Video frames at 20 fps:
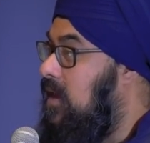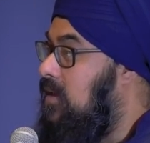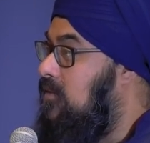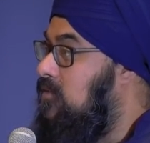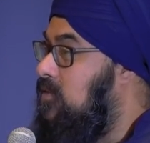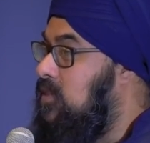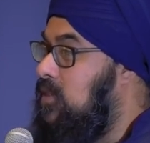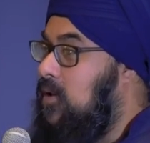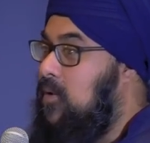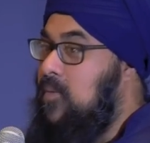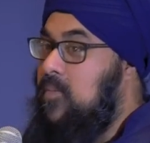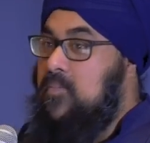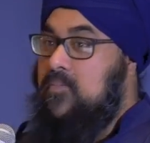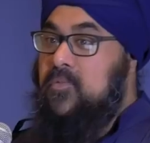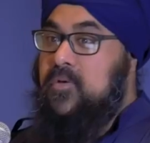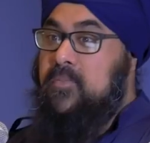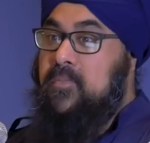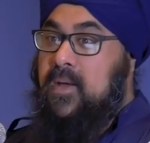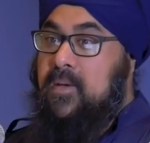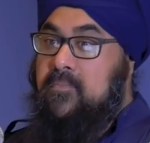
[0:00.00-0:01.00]
even though
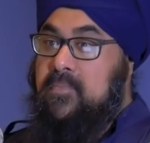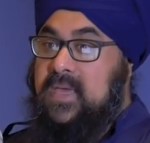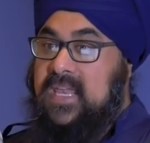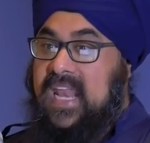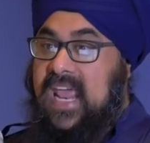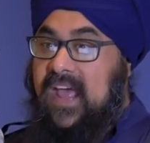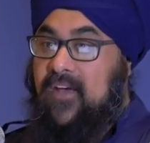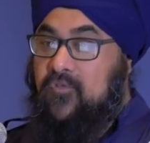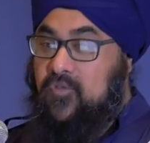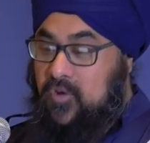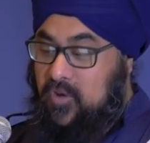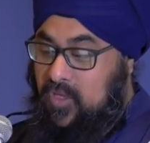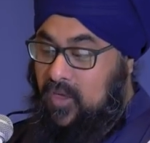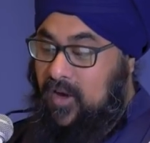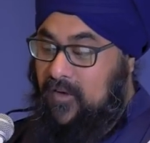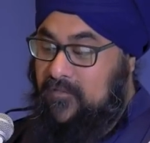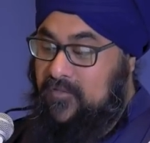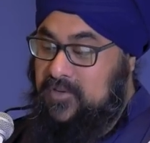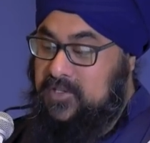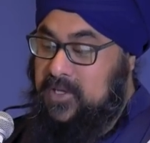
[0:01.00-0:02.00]
we might be an
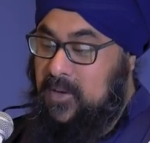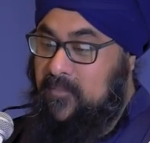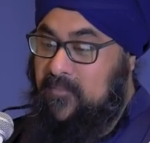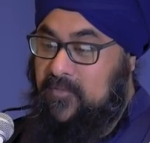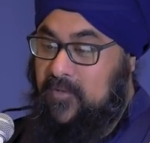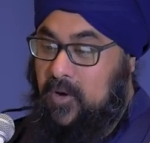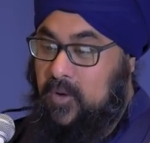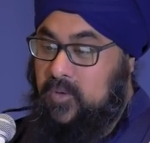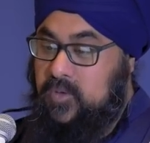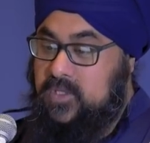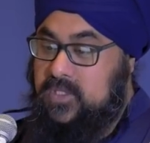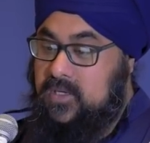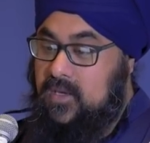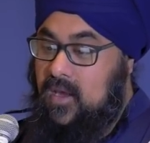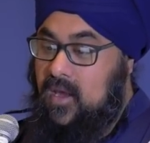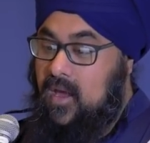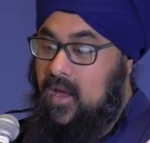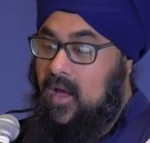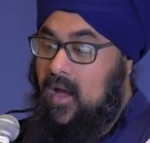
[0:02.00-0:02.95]
afterthought for some folks.